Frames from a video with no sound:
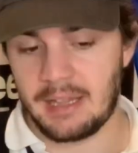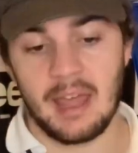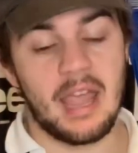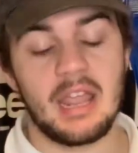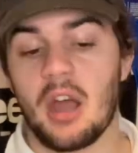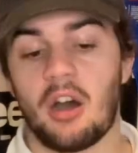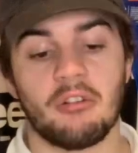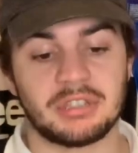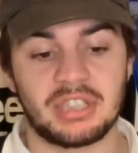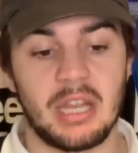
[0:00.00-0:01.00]
They are
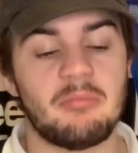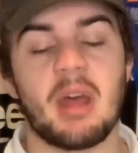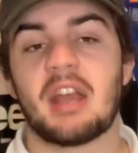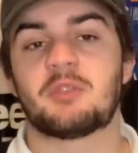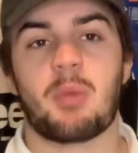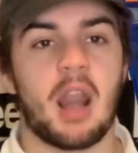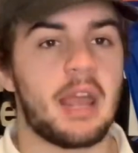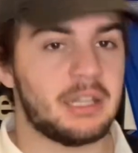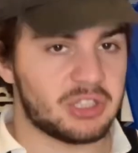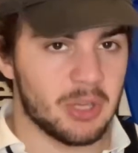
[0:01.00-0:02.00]
a team that has
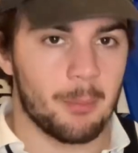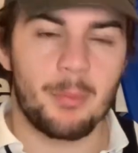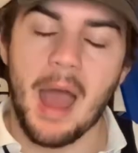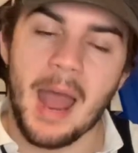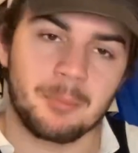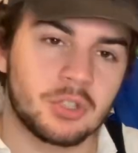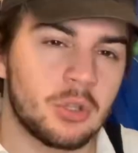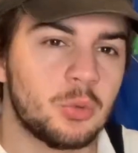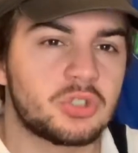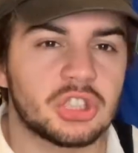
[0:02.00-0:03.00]
played some
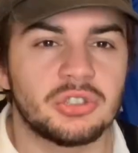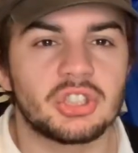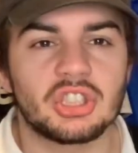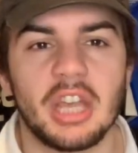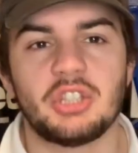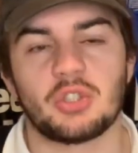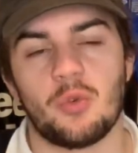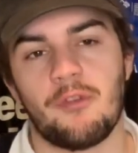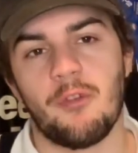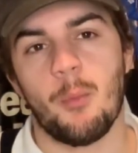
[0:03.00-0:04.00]
absolute sensational
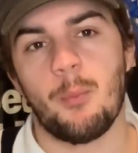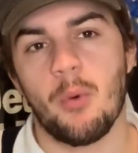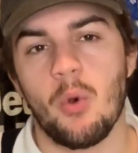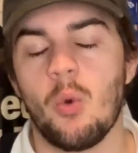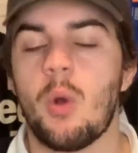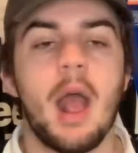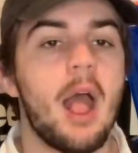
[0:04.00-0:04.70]
football,